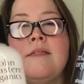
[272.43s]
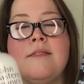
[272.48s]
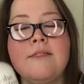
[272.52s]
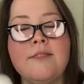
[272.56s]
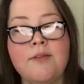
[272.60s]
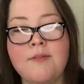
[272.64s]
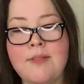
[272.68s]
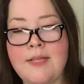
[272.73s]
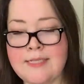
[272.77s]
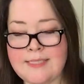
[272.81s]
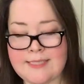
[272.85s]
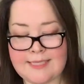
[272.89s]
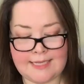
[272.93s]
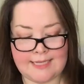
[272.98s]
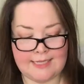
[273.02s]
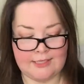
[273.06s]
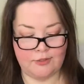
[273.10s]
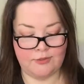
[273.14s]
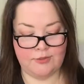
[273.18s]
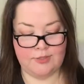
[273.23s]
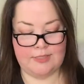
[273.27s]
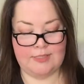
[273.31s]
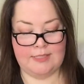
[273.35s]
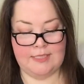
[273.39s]
So that's
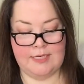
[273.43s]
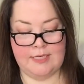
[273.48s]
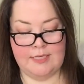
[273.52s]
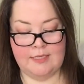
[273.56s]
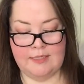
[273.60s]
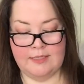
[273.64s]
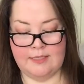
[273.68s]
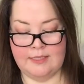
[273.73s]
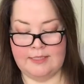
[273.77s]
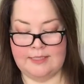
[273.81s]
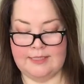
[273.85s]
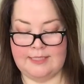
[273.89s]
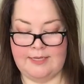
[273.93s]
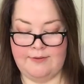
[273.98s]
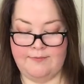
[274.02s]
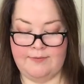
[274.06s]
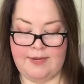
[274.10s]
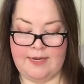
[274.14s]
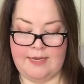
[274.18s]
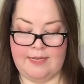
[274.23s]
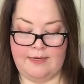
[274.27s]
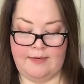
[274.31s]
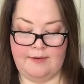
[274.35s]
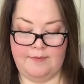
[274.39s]
interesting. Let's see if
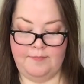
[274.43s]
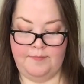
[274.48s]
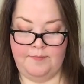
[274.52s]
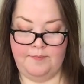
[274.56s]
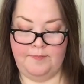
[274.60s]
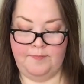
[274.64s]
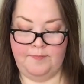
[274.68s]
I can,